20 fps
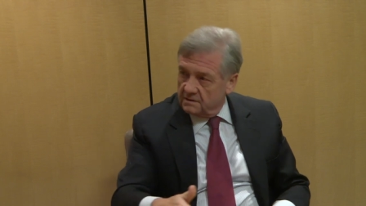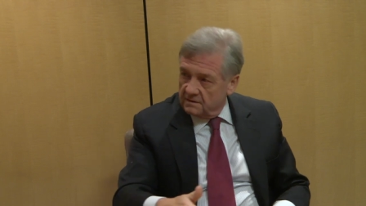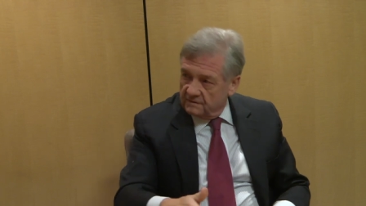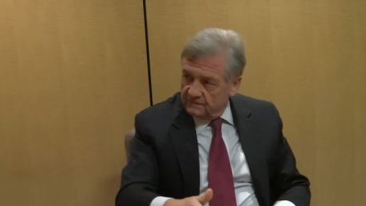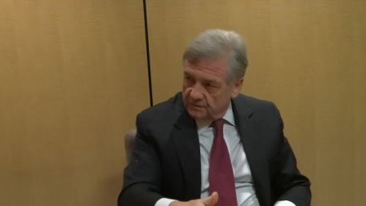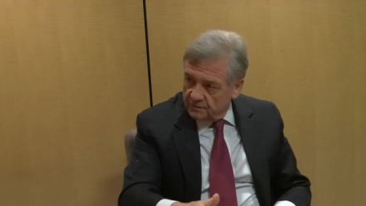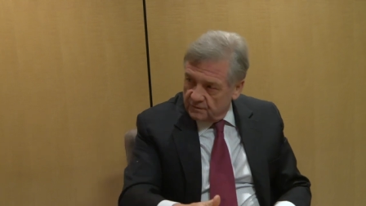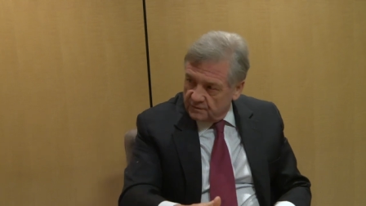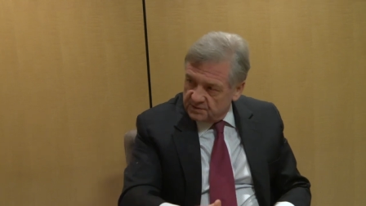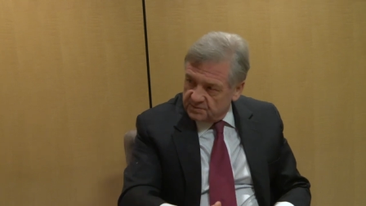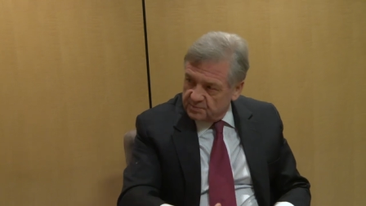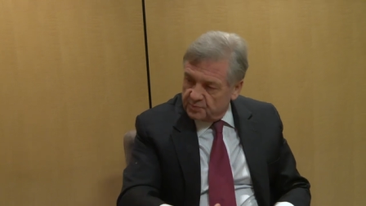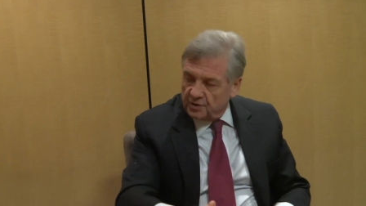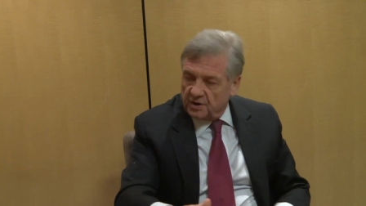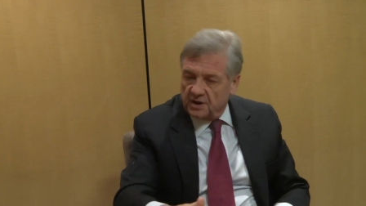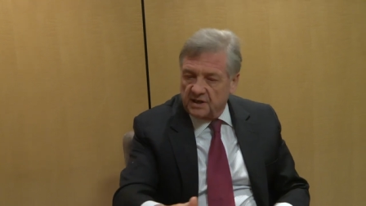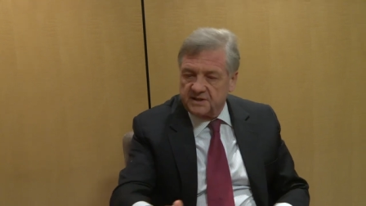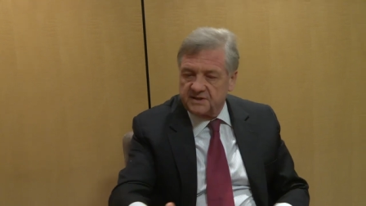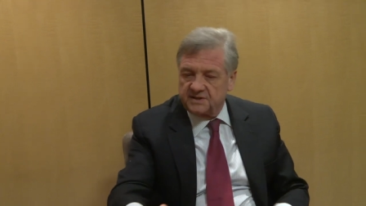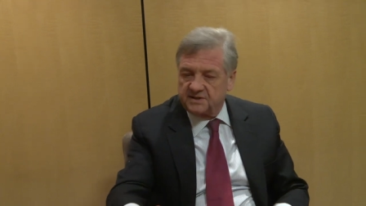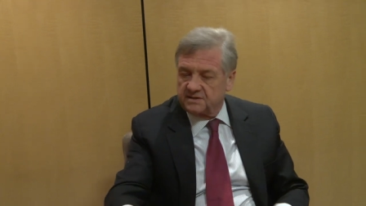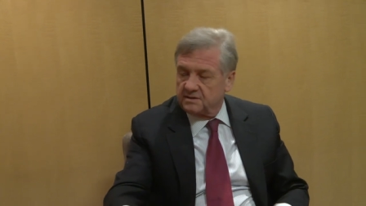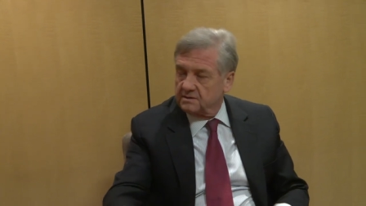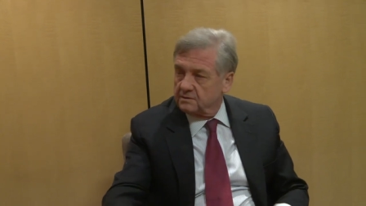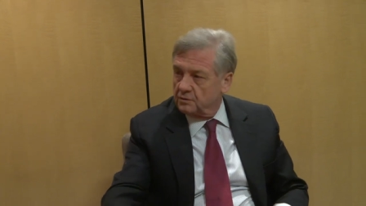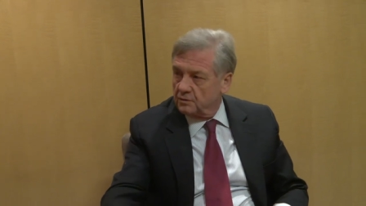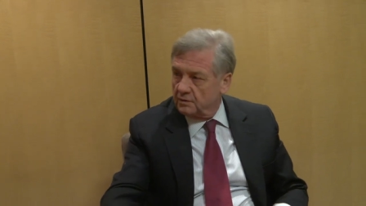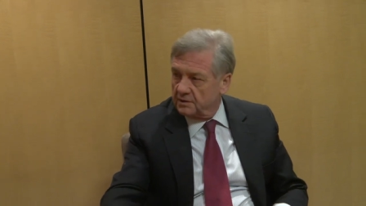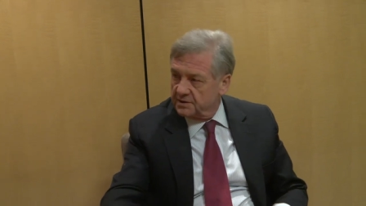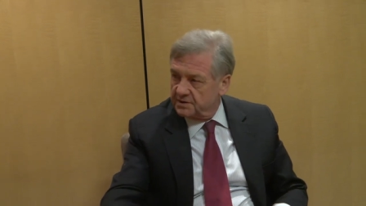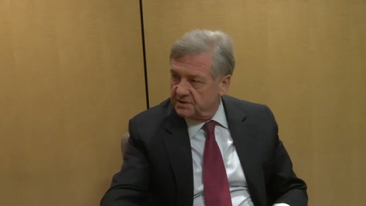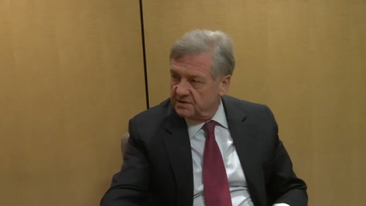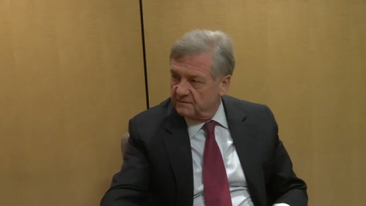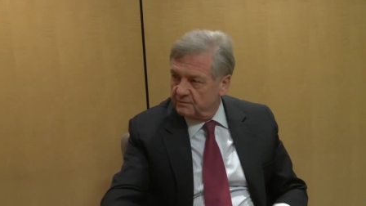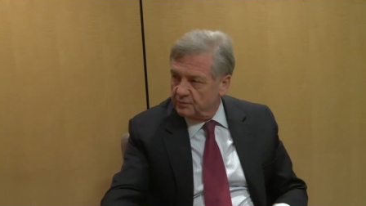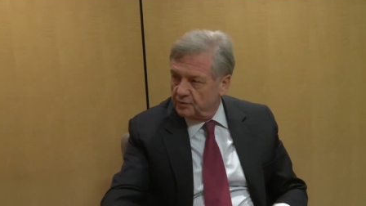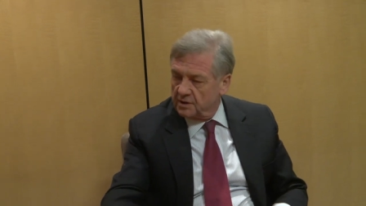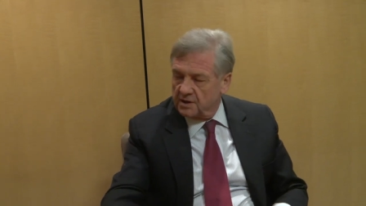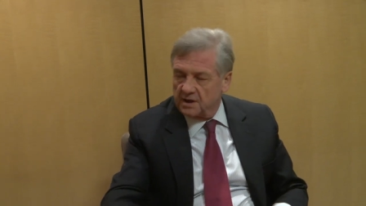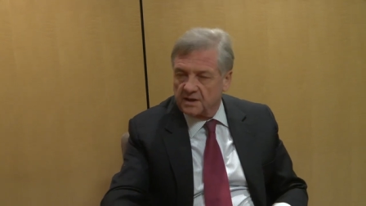of course, price and quality
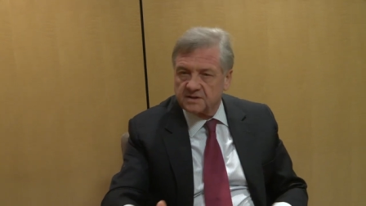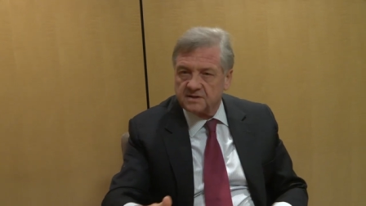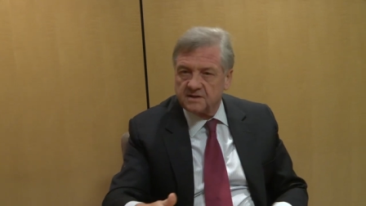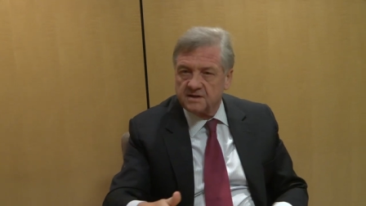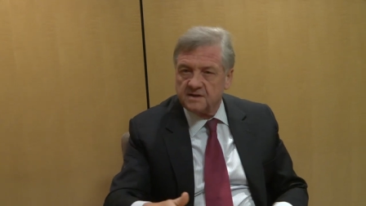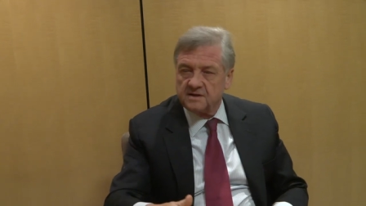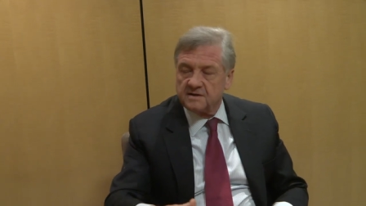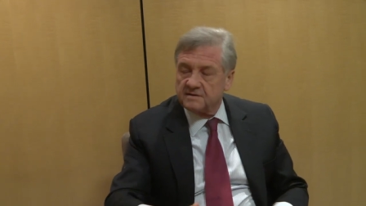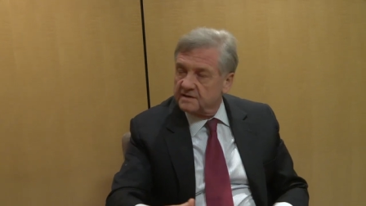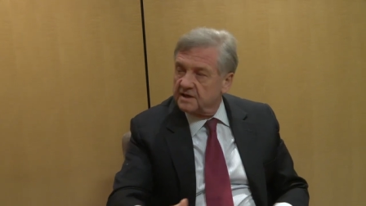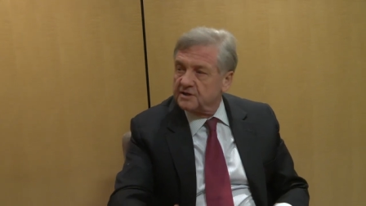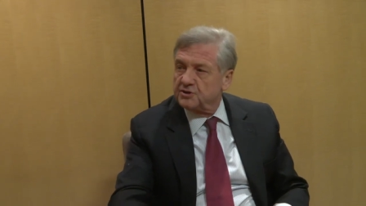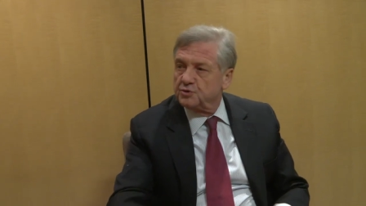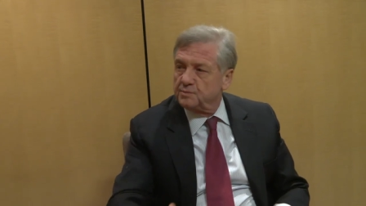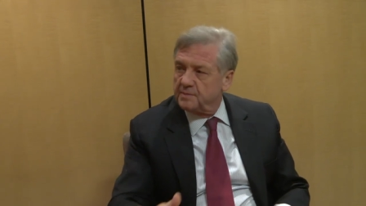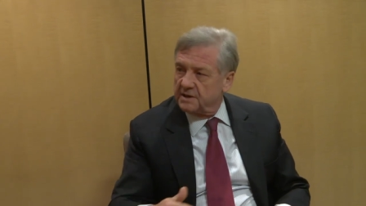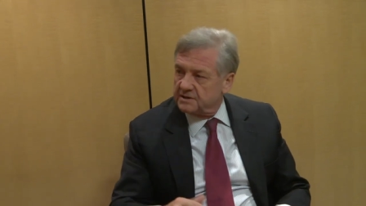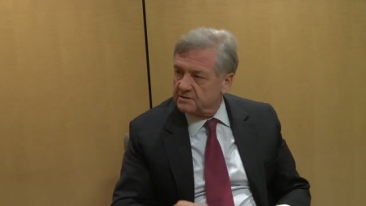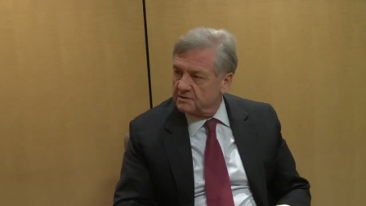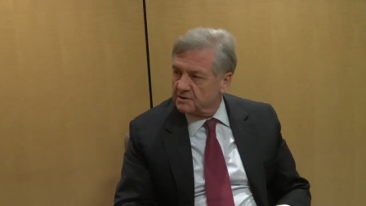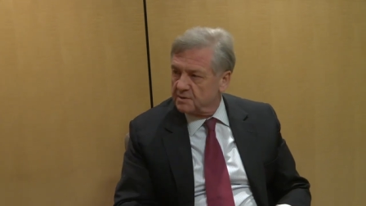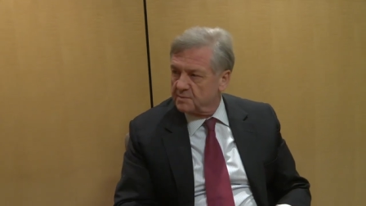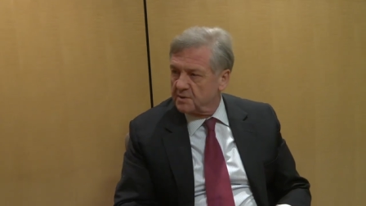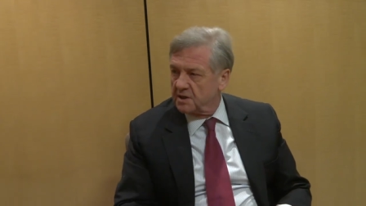of product, they do better in the